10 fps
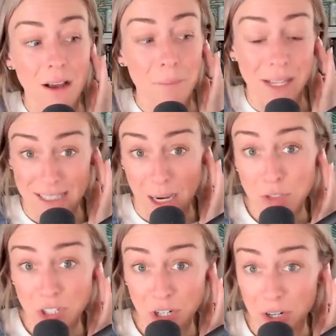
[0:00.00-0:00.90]
because I
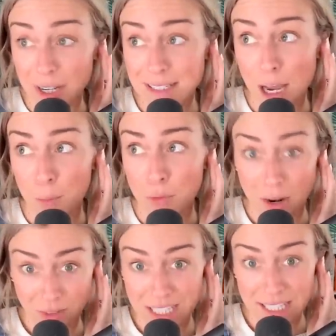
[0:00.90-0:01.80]
was curious how
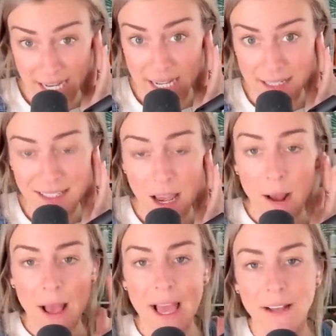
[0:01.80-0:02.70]
prevalent it is,
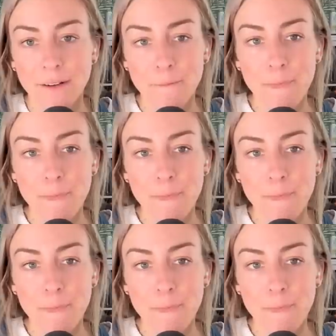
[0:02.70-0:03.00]
and